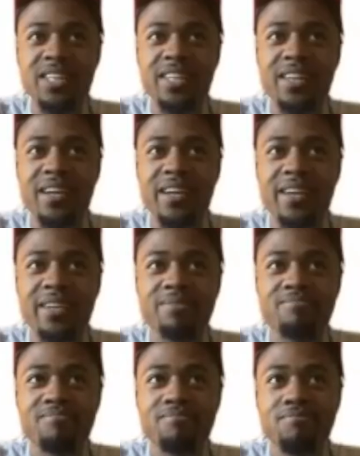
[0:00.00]
like,
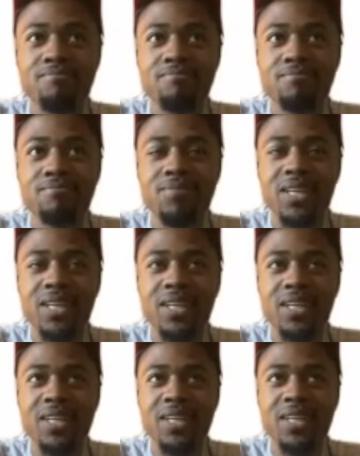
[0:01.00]

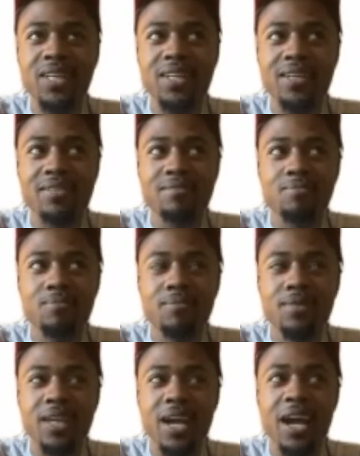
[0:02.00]
man.
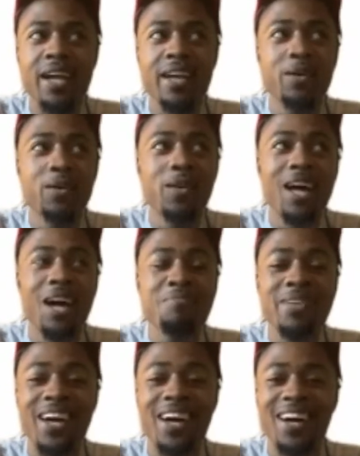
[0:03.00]
I ain't gonna lie, I
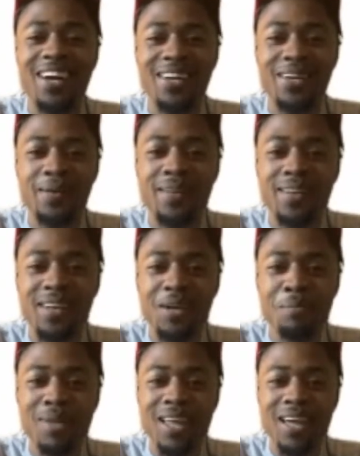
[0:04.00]
be hot,
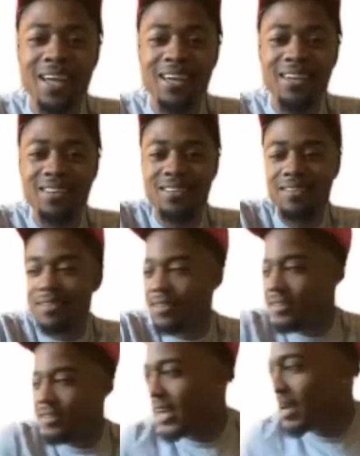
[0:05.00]
but like,
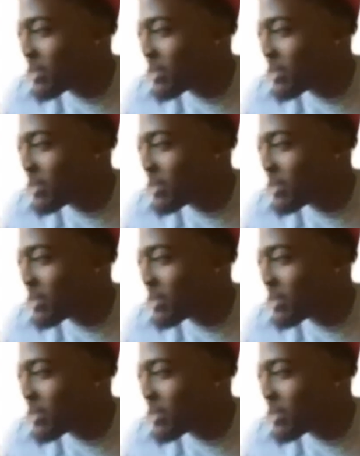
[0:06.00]
I'm